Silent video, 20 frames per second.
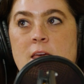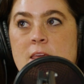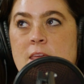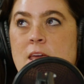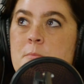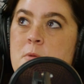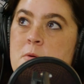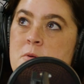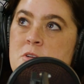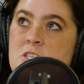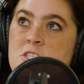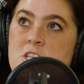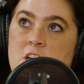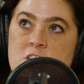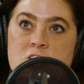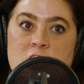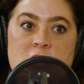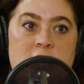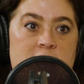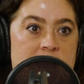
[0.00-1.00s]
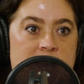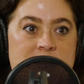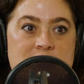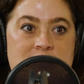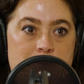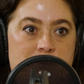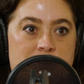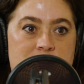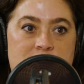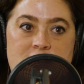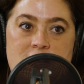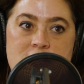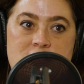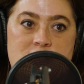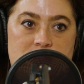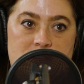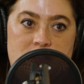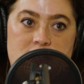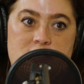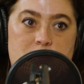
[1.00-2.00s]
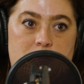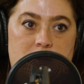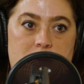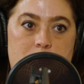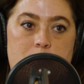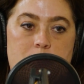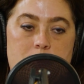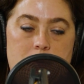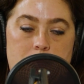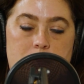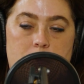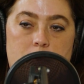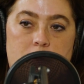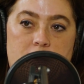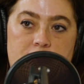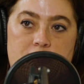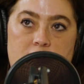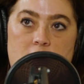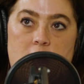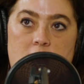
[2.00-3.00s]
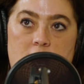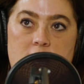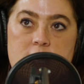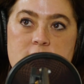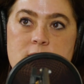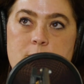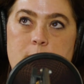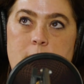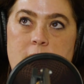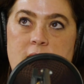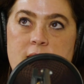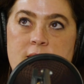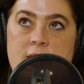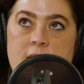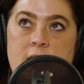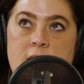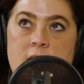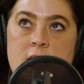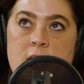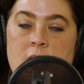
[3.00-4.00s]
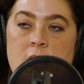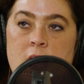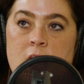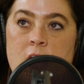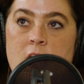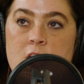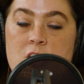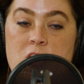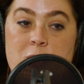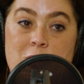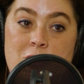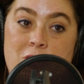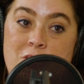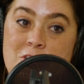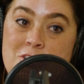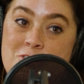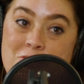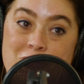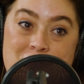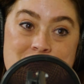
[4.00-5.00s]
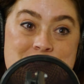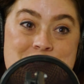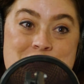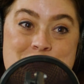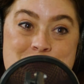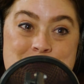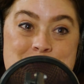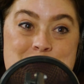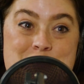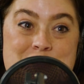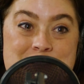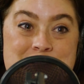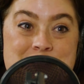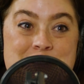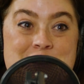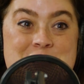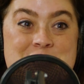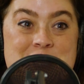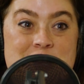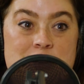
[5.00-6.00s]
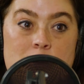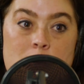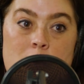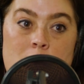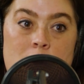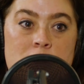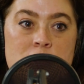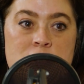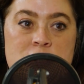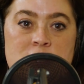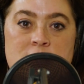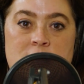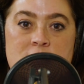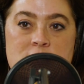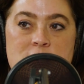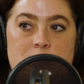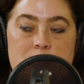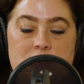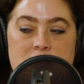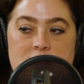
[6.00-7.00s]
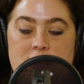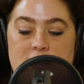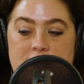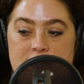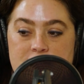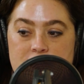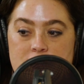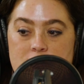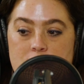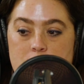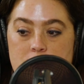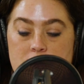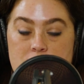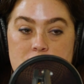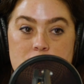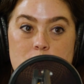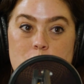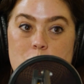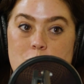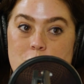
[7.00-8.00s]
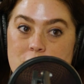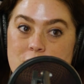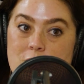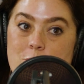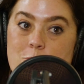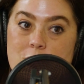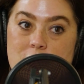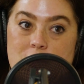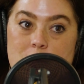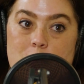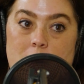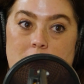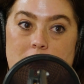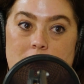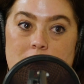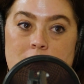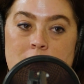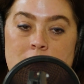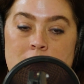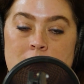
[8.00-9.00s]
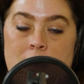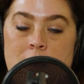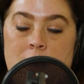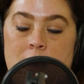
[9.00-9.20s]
Yeah, I mean, we just touched on it academically. That's a big point for us. But I think community service is really big for us here at Walsh, and that's something that I feel we do really, really well.